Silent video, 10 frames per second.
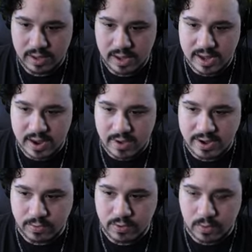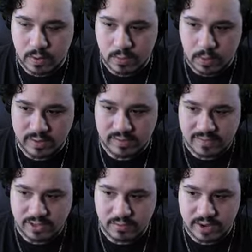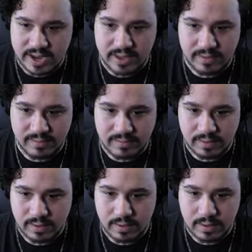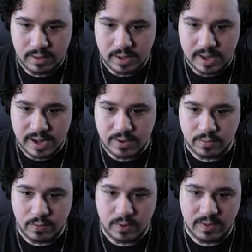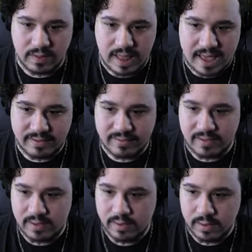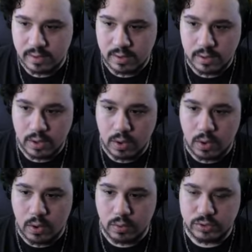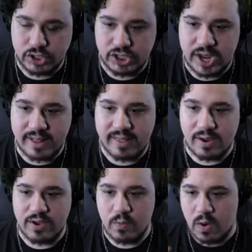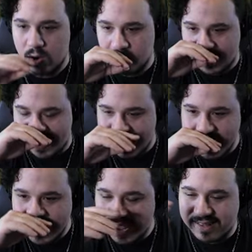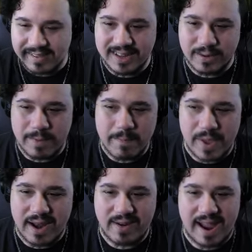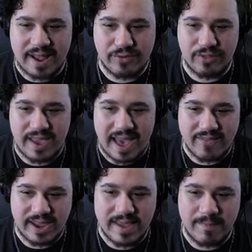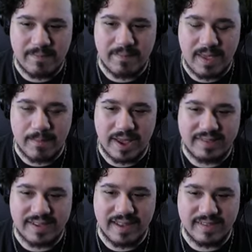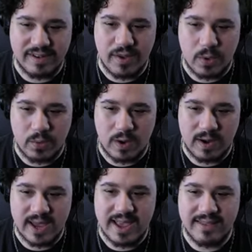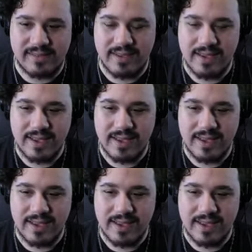And now I don't know where 173 is. And I don't know where the last... Oh shit, there you are, okay. It's a little bit better actually having him in my sights and knowing where he is.